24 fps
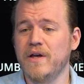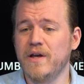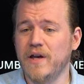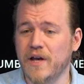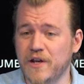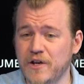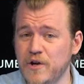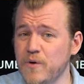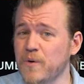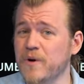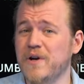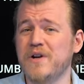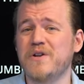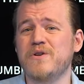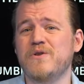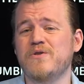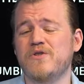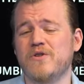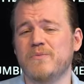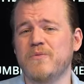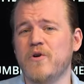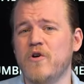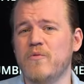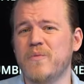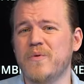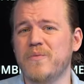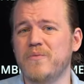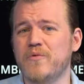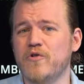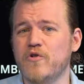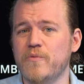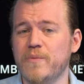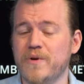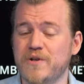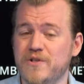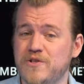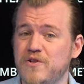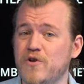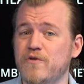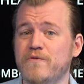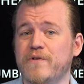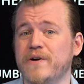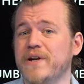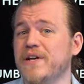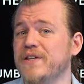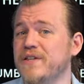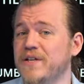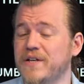and you want to do some home improvement, don't
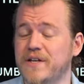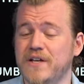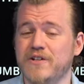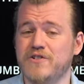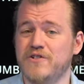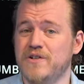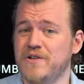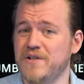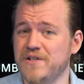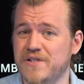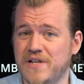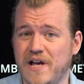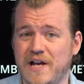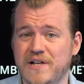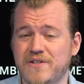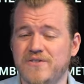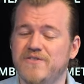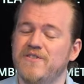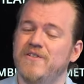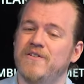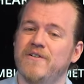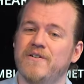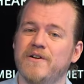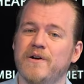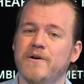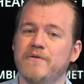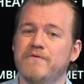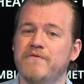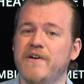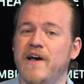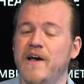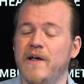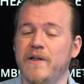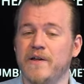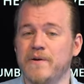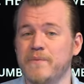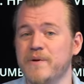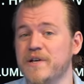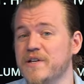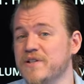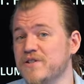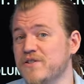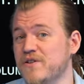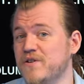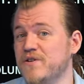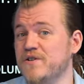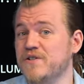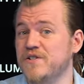forget the Kitchen Design Center in Hunt Valley
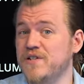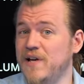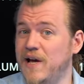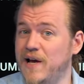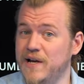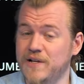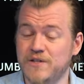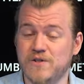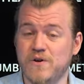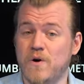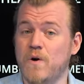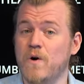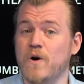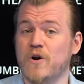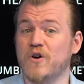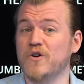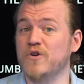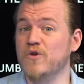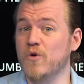because their designs are